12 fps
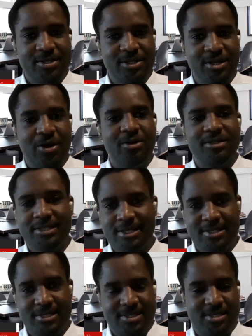
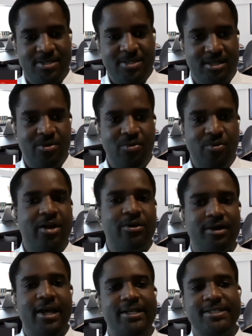continents, we're
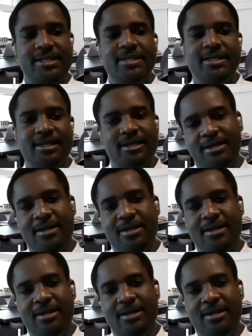connecting